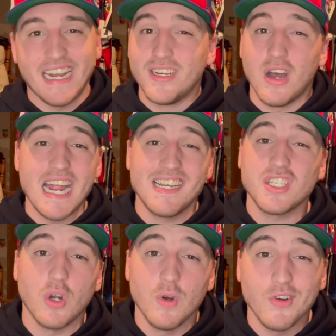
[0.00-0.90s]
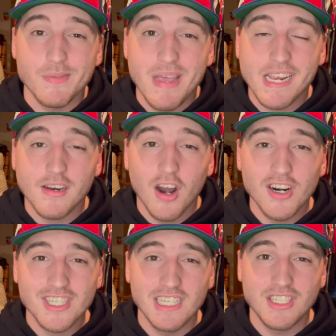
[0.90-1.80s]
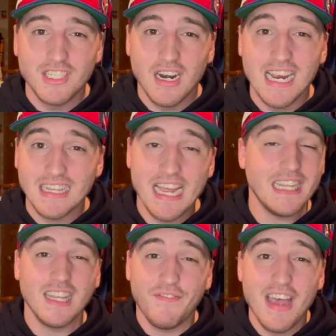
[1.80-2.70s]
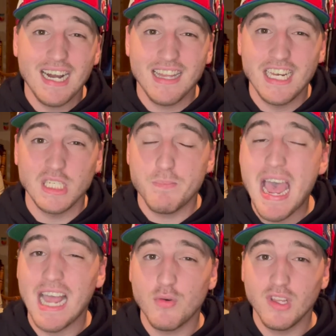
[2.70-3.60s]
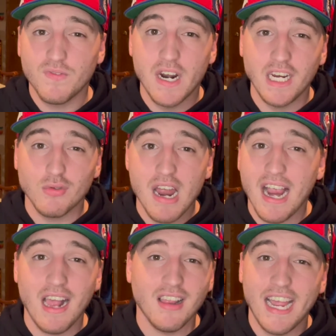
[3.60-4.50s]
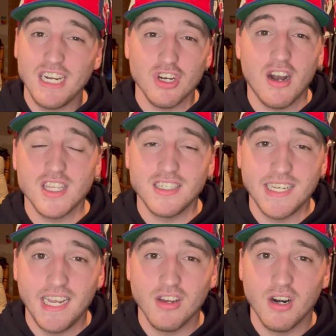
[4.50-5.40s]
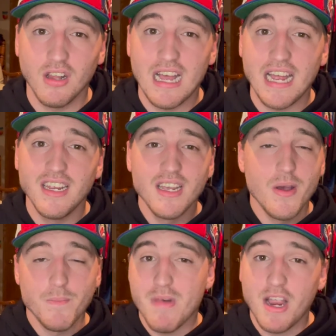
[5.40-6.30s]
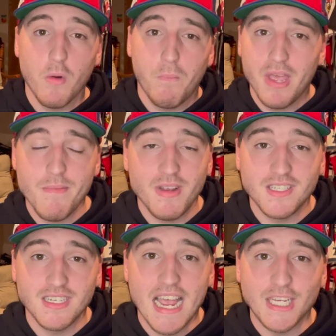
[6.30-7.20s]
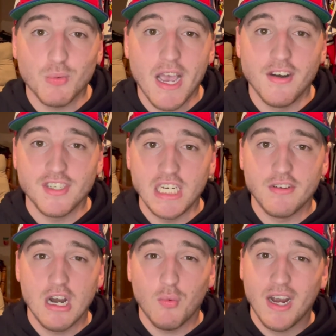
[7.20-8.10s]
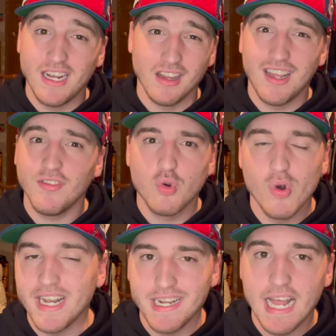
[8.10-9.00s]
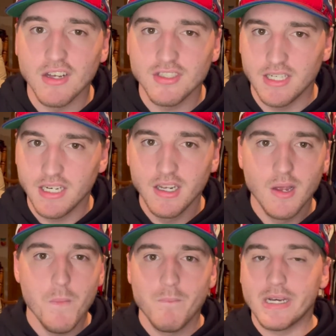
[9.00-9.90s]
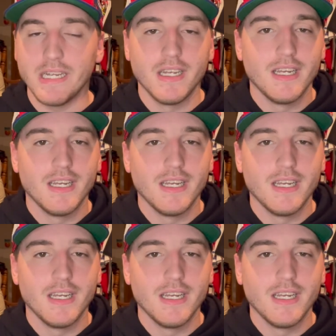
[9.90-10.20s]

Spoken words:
I just don't know what to make of Carson this year. I like the fact that he's back with Frank Reich. I like Jonathan Taylor a lot. Michael Pittman's a nice wide receiver out wide. Love Quentin Nelson. But